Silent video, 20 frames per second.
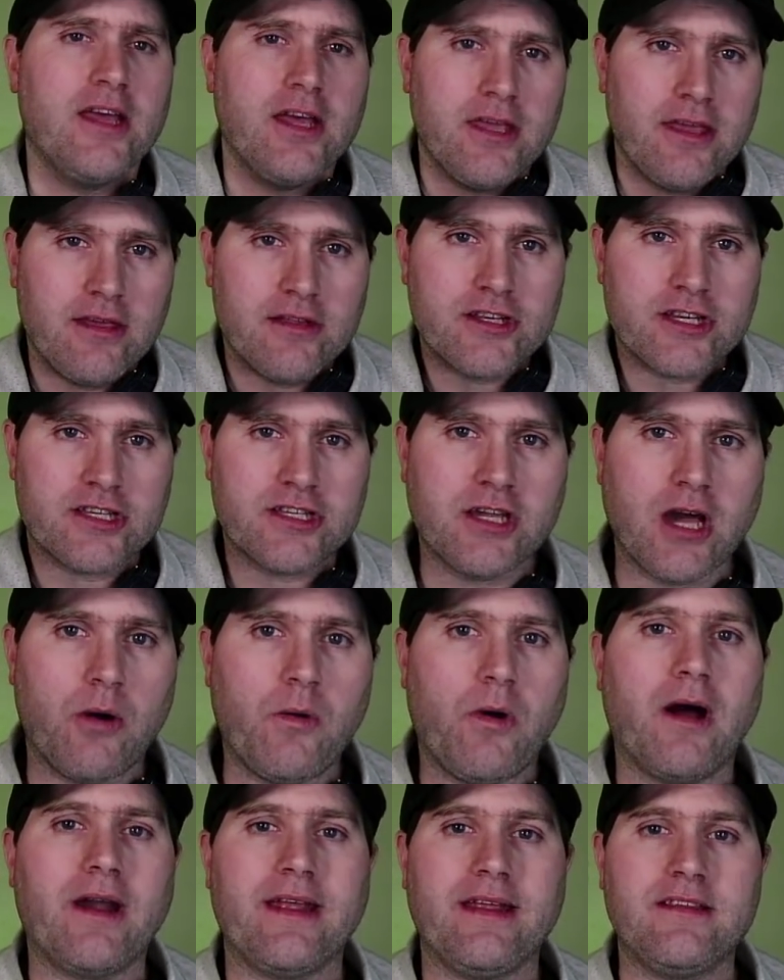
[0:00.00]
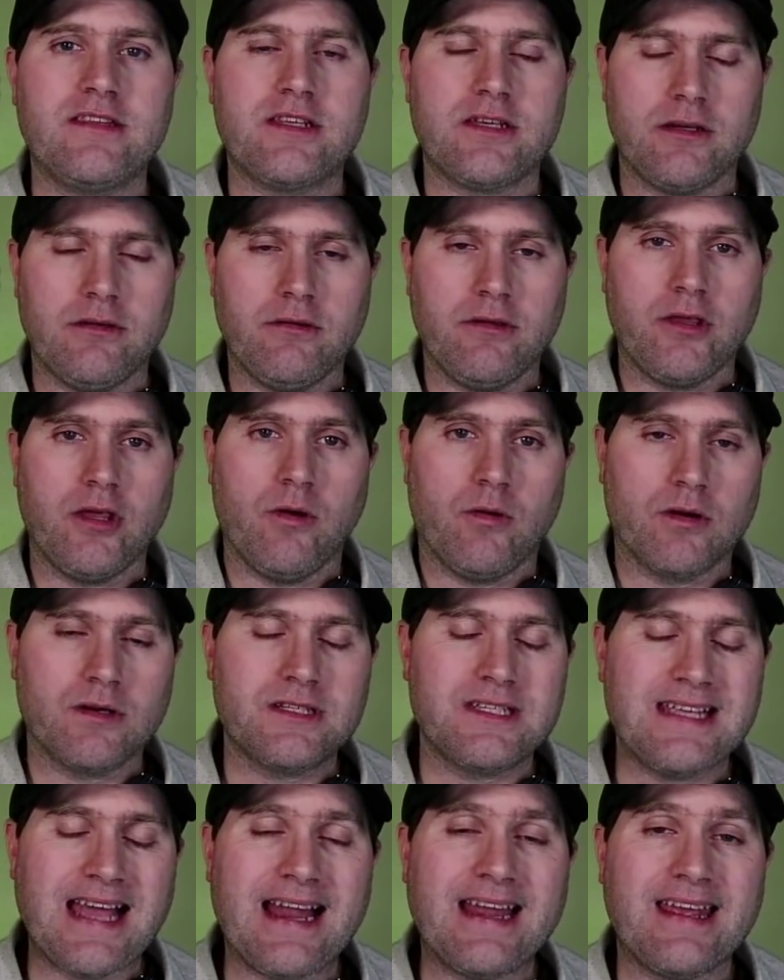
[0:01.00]
You just go on into your
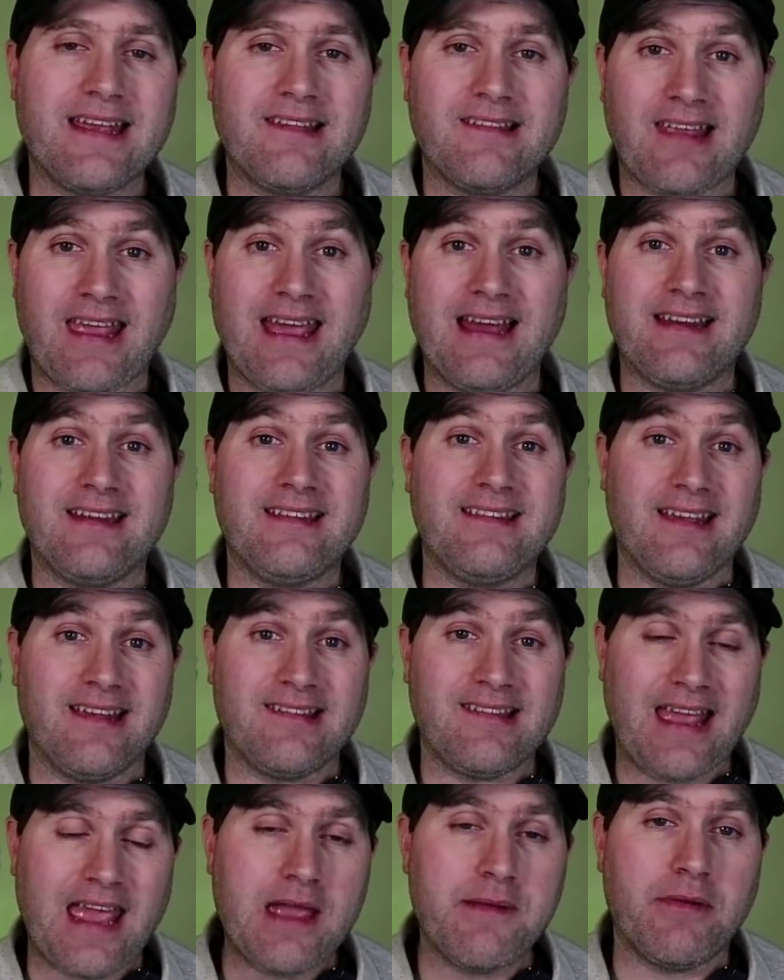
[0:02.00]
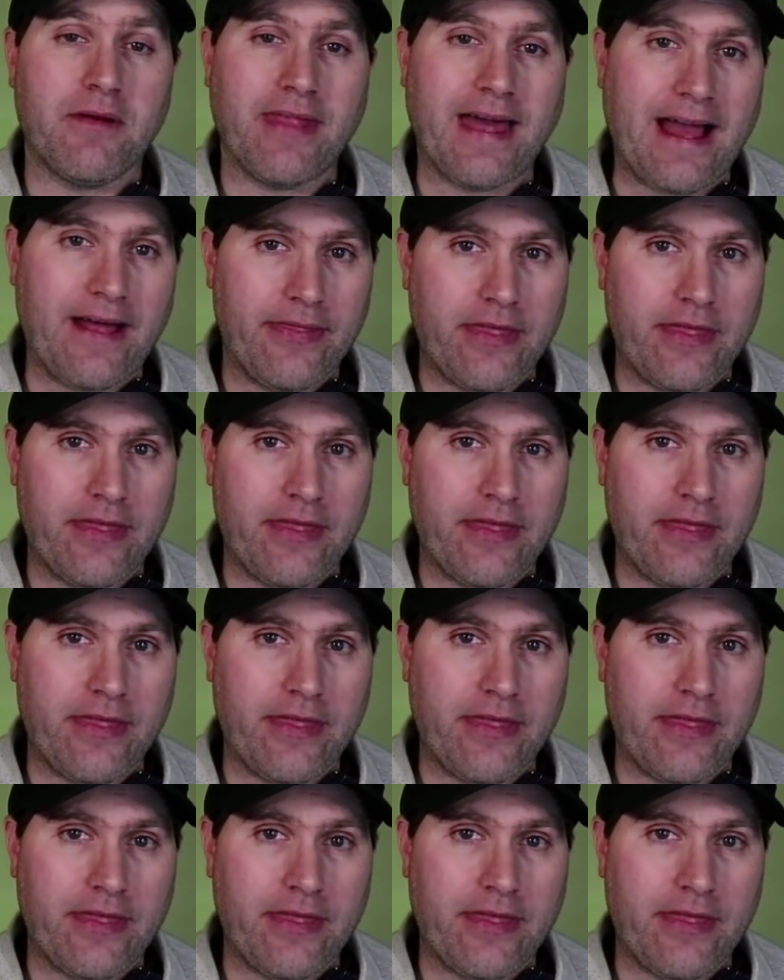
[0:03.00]
settings and disable that.